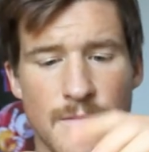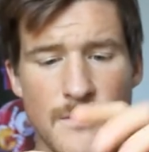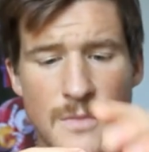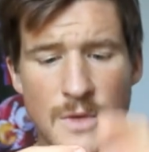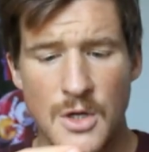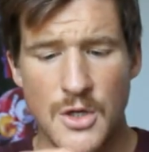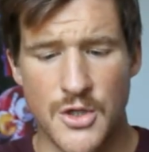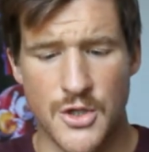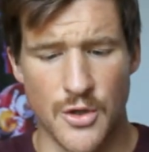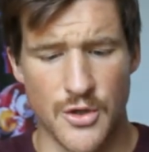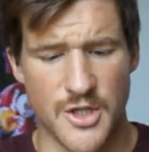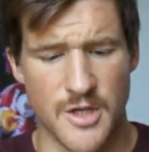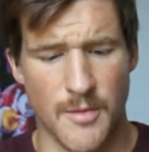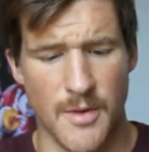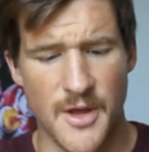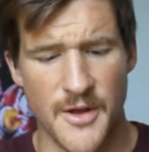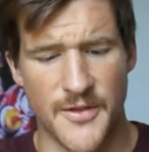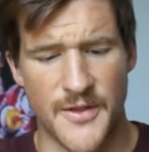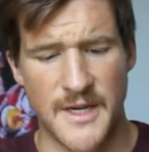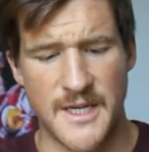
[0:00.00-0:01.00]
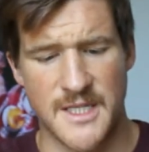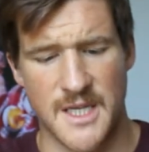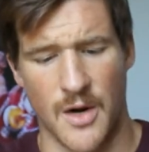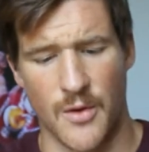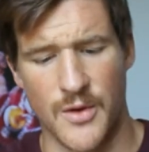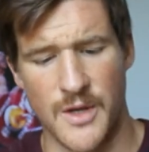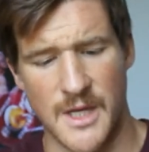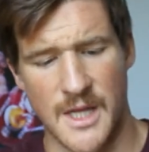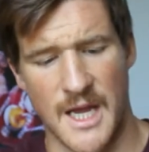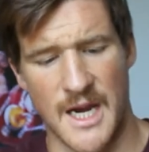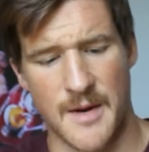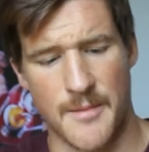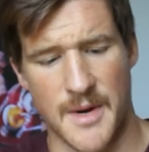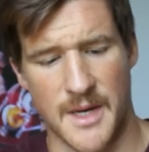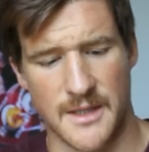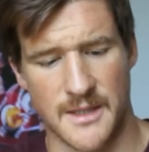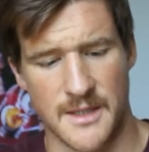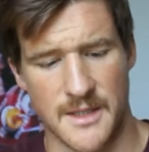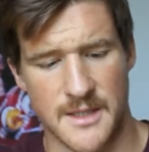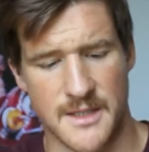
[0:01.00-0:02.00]
So some other things that I really like
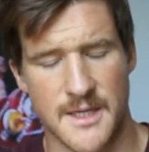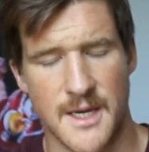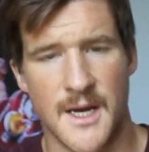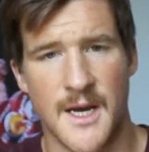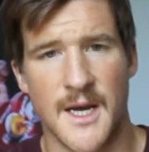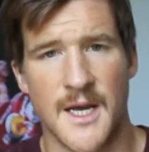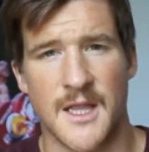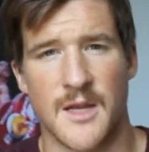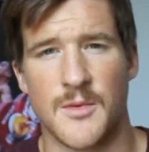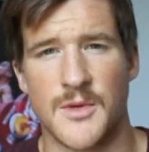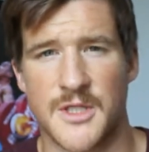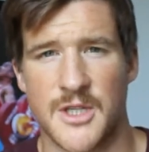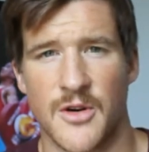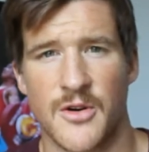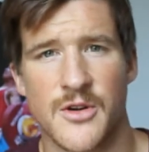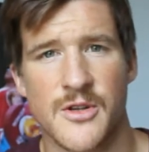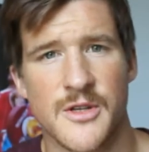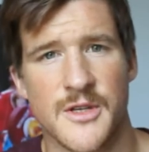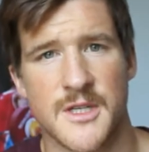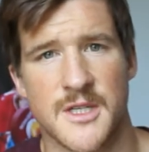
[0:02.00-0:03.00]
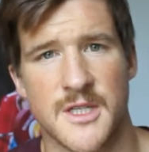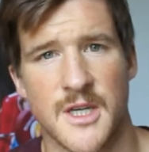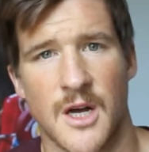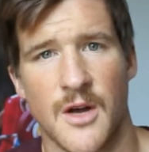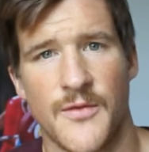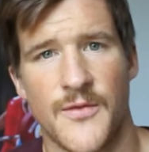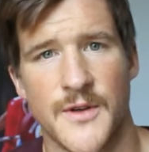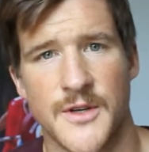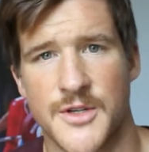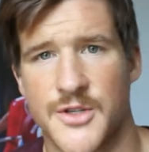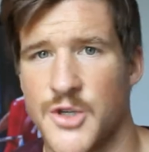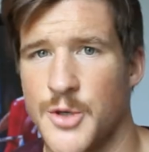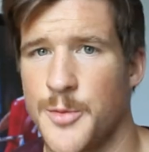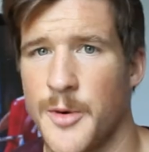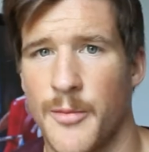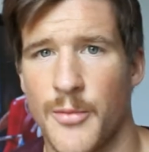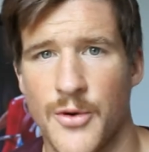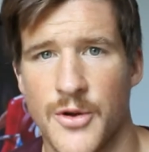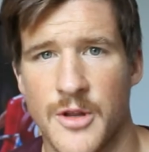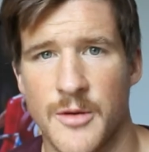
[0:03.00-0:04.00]
about this, the material itself is
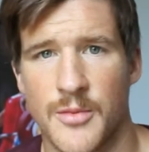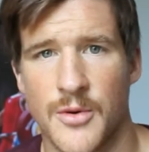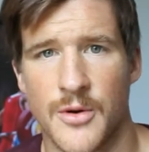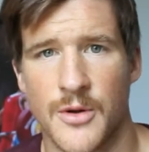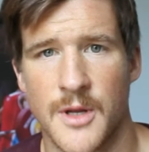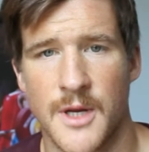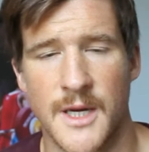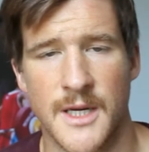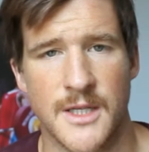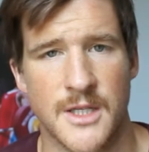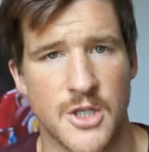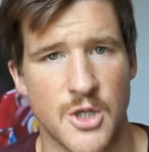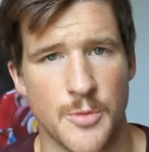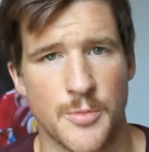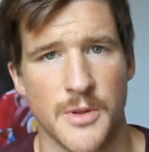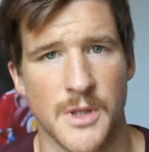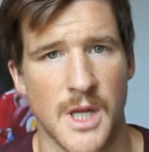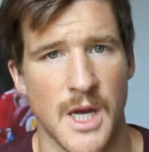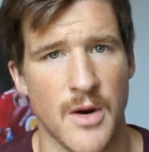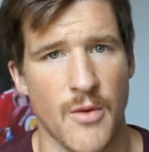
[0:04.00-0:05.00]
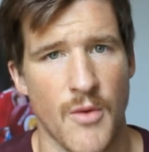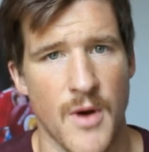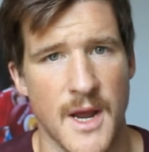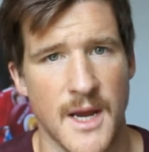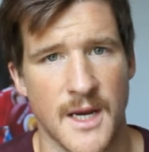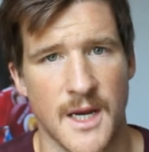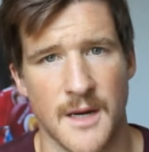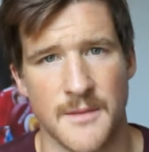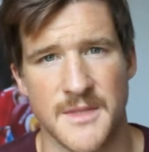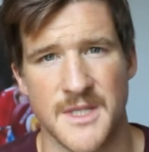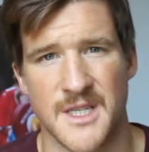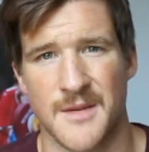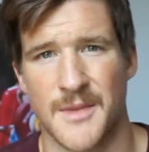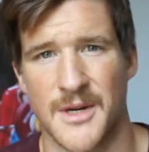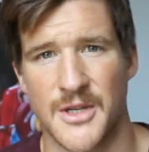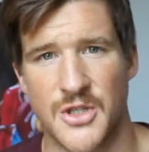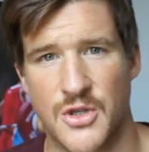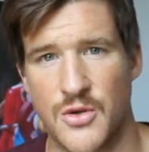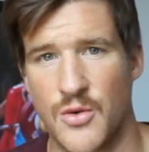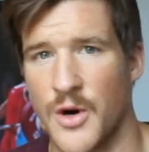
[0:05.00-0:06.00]
super breathable, it's super lightweight, comes in
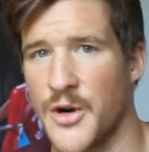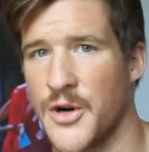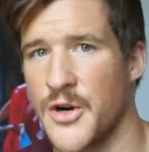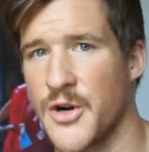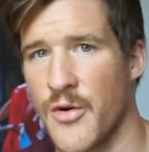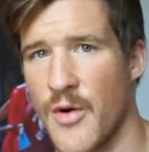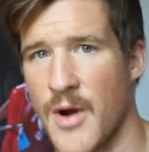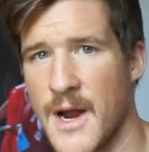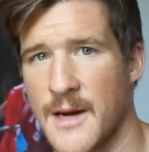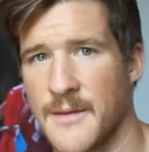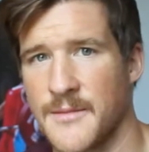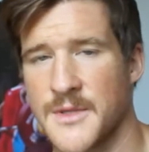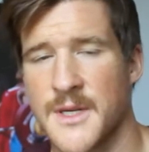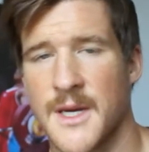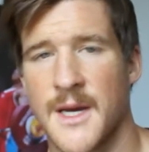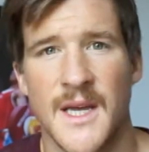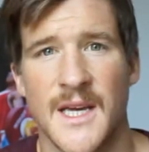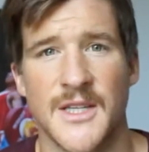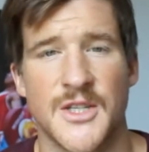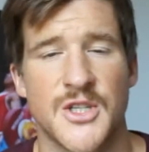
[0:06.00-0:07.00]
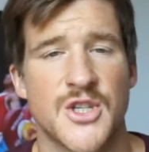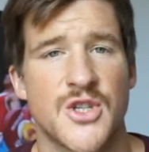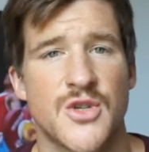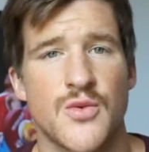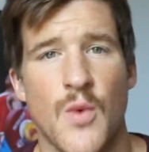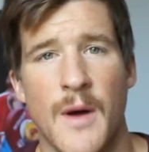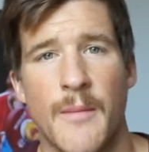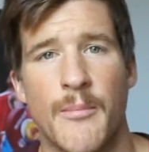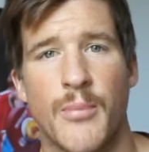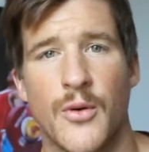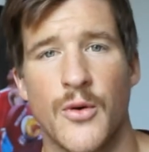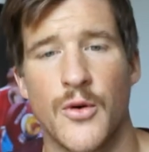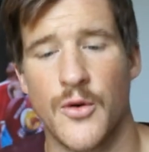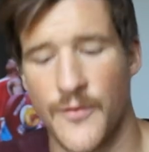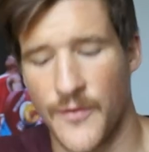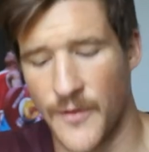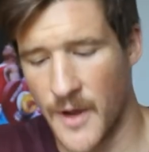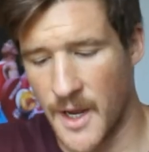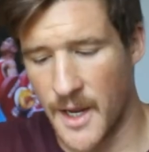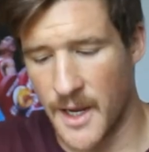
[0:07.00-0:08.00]
about 200 grams. It's sweat
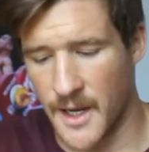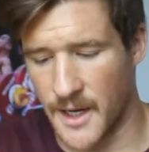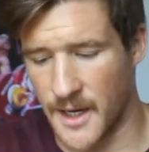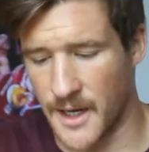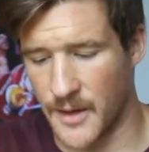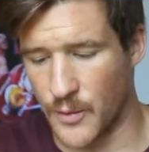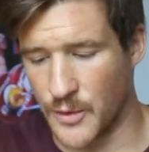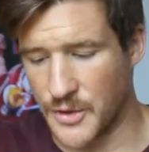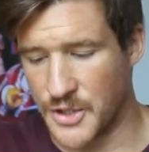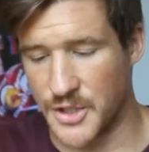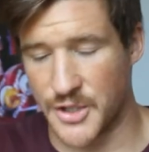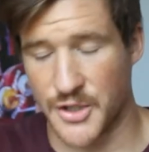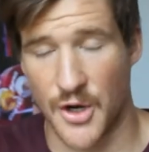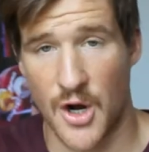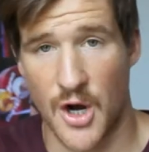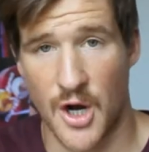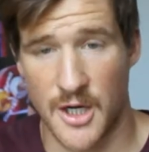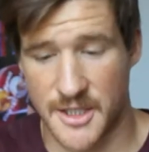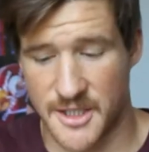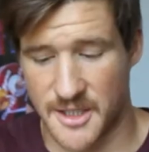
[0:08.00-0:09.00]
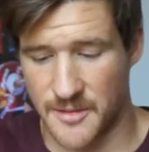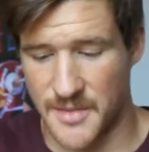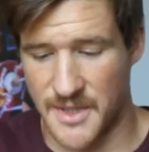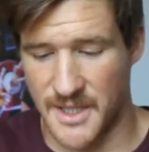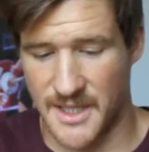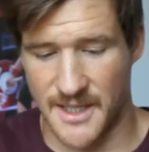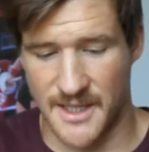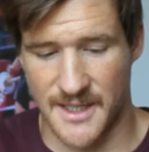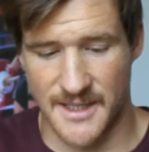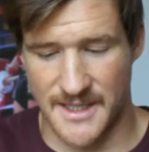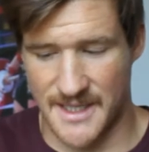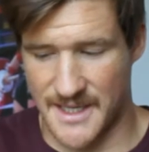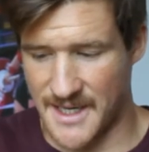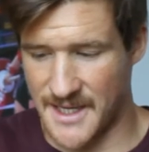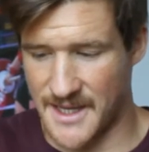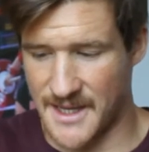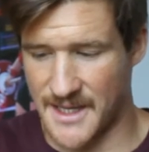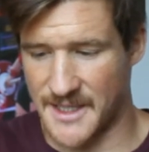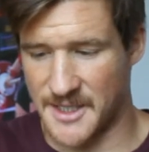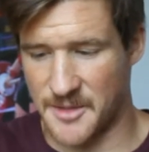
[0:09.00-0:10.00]
proof, uh, which is awesome because
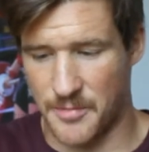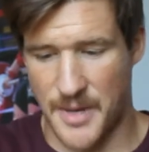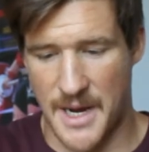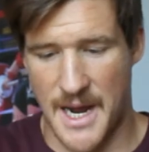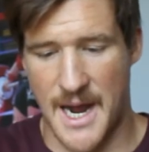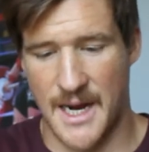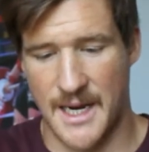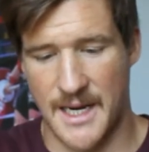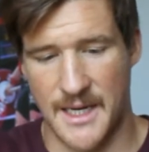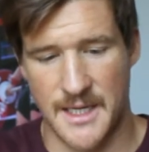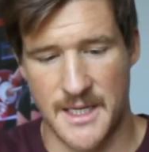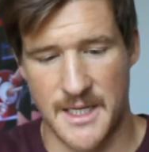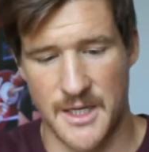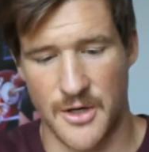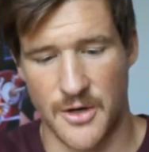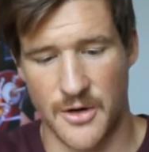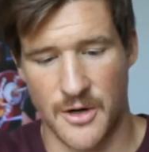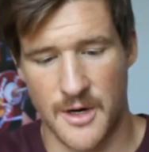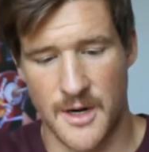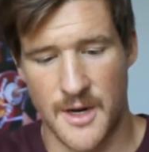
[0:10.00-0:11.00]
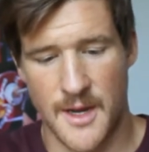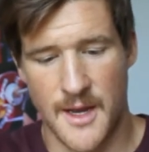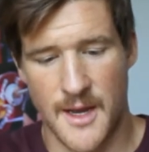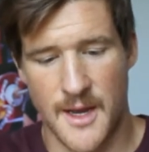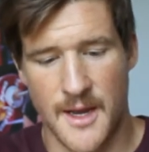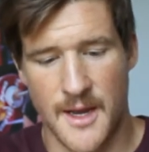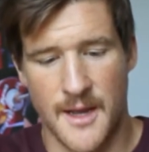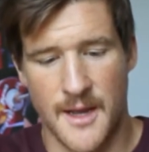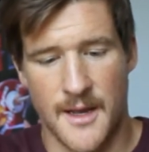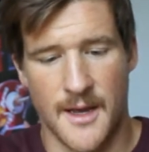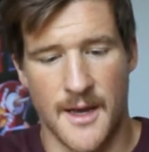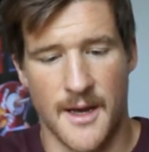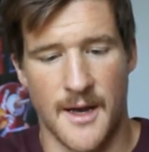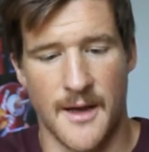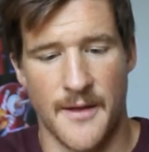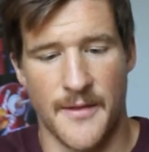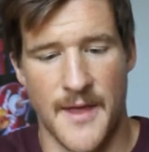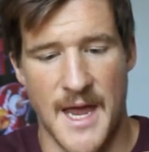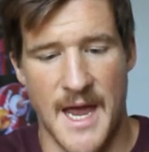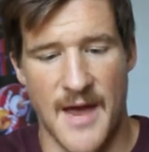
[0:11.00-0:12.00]
in this pocket here,
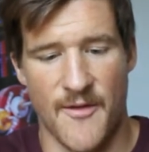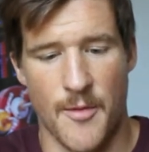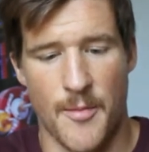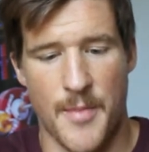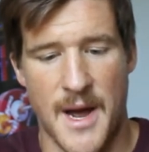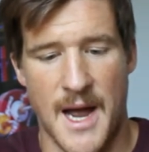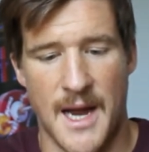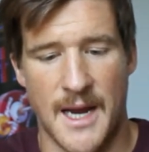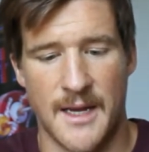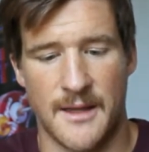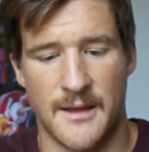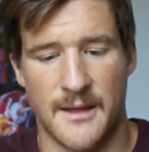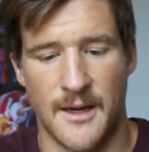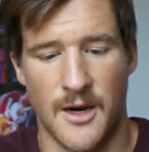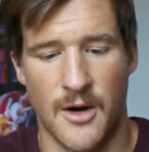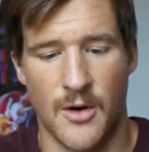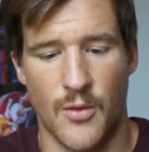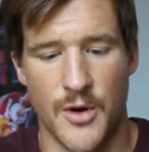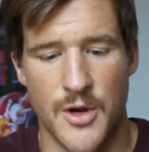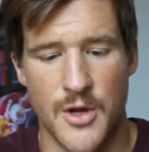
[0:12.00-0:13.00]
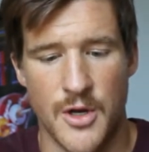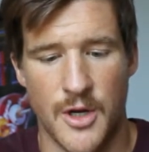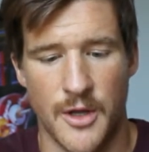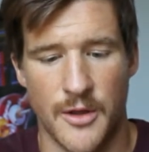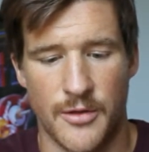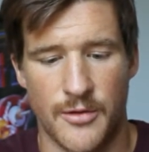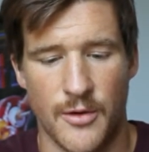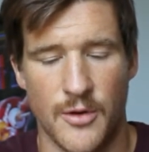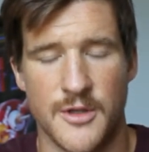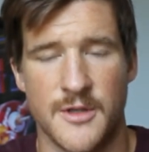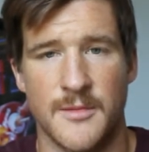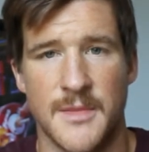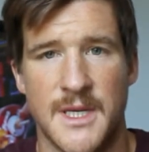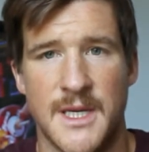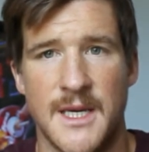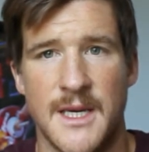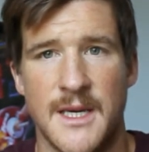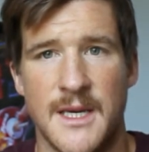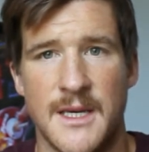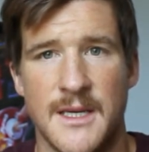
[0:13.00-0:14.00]
uh, they have a pocket there where you can throw some
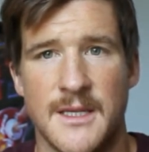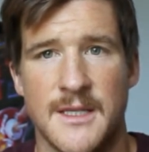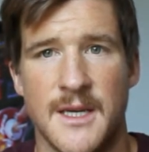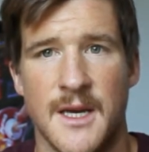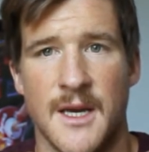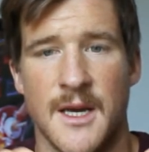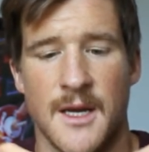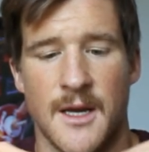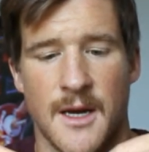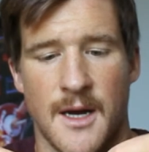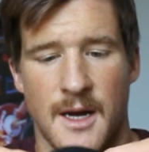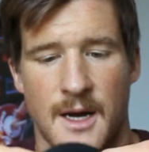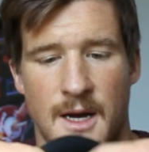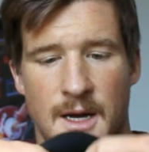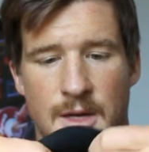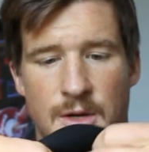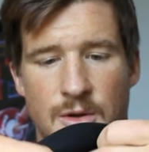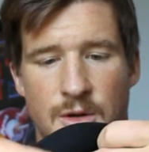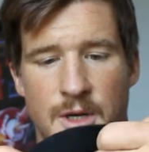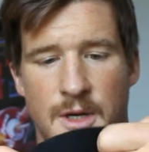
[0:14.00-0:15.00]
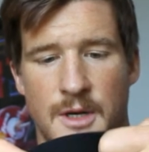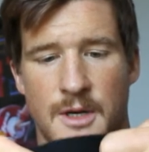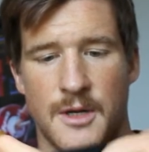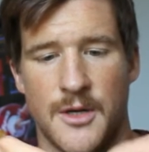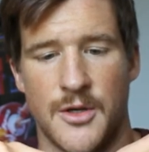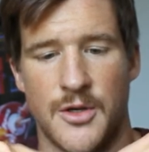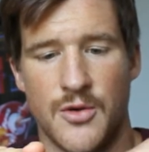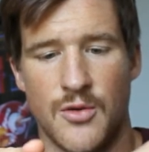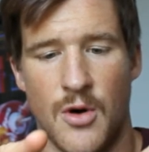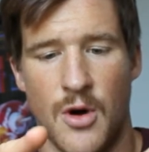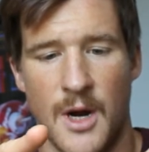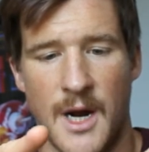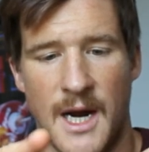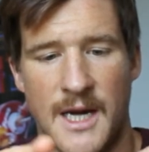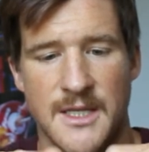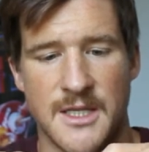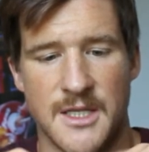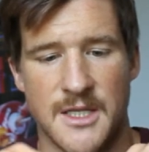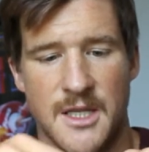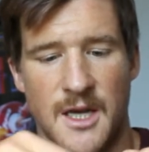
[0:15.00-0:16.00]
keys. Uh, you can do all
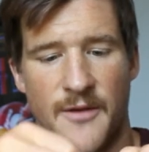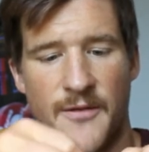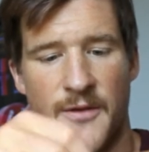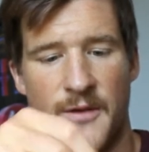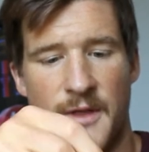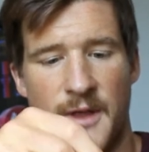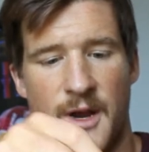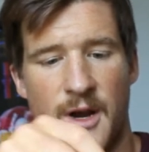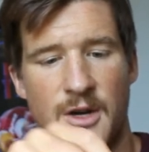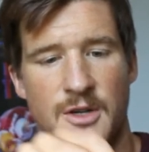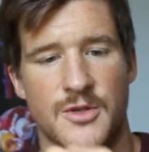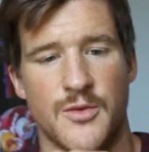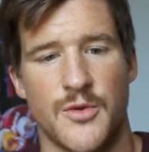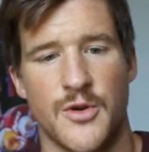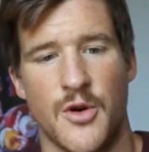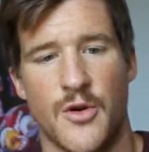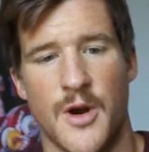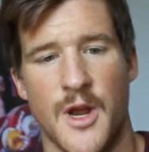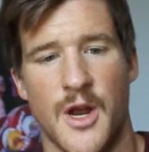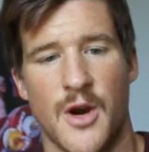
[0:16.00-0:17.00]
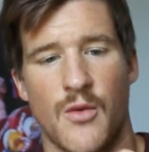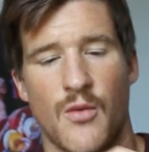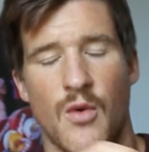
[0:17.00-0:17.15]
kinds of stuff in there. So we're going on a